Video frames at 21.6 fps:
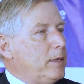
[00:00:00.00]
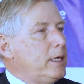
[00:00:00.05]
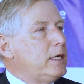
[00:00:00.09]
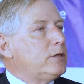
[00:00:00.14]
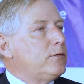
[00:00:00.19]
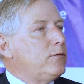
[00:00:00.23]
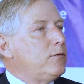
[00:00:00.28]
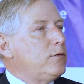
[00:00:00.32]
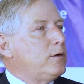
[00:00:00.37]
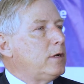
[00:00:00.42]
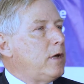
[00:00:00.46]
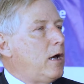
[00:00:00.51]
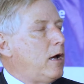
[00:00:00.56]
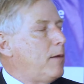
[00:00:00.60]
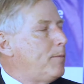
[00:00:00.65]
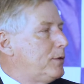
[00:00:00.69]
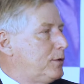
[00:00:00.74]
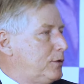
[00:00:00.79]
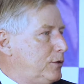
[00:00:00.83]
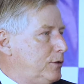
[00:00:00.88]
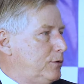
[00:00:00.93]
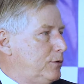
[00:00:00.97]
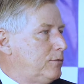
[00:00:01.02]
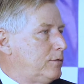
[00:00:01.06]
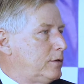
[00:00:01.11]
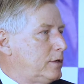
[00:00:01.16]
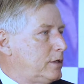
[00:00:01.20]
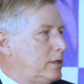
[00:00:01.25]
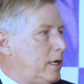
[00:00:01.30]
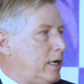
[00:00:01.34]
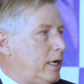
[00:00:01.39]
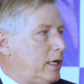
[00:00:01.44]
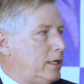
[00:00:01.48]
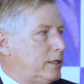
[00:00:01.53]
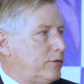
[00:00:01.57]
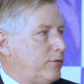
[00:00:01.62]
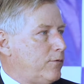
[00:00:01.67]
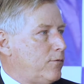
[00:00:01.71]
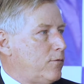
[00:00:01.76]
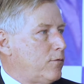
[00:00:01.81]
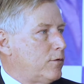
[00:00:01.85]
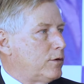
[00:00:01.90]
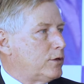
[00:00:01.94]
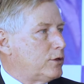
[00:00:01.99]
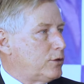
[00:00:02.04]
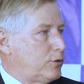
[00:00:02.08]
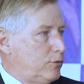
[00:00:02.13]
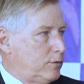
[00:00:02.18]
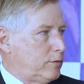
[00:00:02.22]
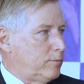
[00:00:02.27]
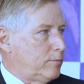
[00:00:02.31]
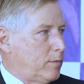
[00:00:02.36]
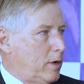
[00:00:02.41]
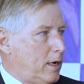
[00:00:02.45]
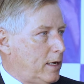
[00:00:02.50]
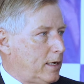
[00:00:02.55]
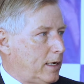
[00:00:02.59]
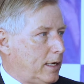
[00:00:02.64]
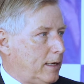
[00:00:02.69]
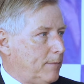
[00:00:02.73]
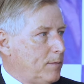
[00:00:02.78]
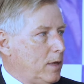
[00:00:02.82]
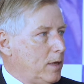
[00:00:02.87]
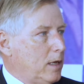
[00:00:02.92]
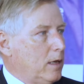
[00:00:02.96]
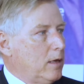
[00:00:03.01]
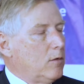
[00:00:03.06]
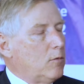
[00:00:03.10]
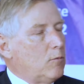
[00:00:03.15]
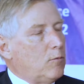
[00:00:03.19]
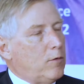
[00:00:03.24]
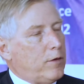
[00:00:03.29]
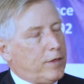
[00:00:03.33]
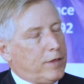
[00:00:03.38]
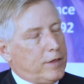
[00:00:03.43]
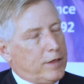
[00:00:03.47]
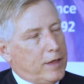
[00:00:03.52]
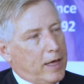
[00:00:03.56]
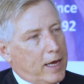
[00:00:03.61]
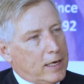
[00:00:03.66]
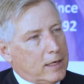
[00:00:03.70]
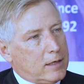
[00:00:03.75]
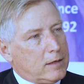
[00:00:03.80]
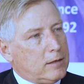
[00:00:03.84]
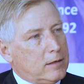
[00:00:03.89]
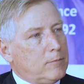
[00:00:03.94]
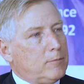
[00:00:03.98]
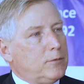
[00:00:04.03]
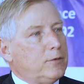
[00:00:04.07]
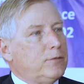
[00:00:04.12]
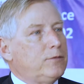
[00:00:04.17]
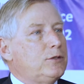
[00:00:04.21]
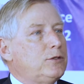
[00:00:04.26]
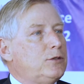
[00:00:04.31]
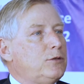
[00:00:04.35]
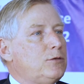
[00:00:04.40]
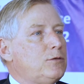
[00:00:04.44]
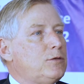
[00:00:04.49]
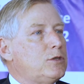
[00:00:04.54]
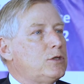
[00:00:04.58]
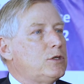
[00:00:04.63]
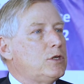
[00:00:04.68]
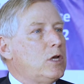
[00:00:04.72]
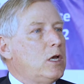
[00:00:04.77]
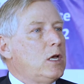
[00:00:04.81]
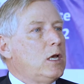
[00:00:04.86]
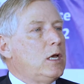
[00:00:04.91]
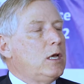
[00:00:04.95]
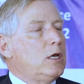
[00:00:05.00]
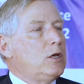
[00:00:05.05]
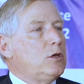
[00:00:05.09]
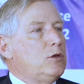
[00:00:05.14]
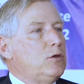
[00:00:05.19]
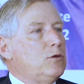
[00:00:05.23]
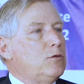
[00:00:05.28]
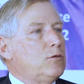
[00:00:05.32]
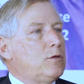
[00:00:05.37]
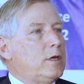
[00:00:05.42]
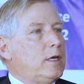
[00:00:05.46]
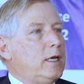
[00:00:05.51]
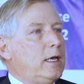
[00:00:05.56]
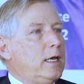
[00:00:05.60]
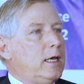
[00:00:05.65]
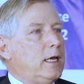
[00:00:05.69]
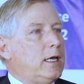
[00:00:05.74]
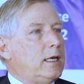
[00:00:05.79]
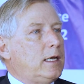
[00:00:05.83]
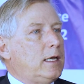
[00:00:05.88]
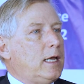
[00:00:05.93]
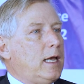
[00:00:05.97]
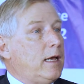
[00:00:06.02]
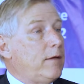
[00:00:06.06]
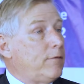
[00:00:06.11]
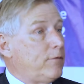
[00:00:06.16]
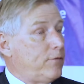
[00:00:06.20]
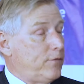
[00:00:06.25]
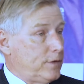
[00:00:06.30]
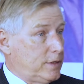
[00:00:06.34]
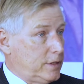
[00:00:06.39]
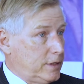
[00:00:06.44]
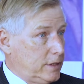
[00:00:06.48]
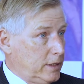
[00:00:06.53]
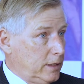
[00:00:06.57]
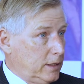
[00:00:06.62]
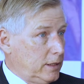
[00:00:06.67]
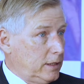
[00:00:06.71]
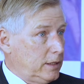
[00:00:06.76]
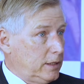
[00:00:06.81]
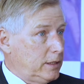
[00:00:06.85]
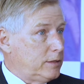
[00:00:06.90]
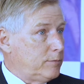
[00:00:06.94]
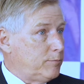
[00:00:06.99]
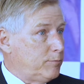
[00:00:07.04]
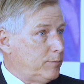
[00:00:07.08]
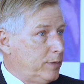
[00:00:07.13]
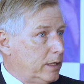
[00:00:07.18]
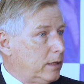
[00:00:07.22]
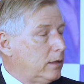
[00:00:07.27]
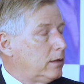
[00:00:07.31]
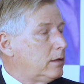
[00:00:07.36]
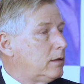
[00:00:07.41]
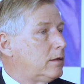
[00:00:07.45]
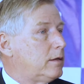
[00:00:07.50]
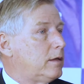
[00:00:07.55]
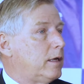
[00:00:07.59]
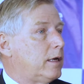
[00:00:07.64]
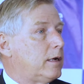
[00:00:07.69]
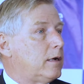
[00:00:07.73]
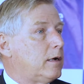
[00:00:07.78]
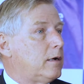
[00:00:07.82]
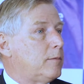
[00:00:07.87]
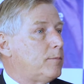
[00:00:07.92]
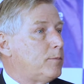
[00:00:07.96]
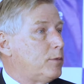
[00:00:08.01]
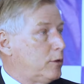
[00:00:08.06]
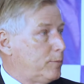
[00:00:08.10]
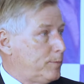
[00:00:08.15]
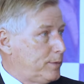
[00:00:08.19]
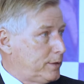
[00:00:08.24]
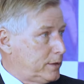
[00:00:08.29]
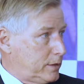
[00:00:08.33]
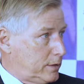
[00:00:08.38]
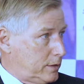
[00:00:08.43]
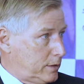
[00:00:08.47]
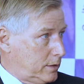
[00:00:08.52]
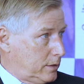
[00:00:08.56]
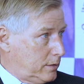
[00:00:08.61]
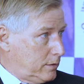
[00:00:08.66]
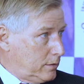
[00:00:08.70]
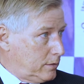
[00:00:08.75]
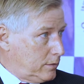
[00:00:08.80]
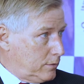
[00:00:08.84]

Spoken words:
for an opportune size for a student body. With that number of students, you can have facilities built that are purpose-driven,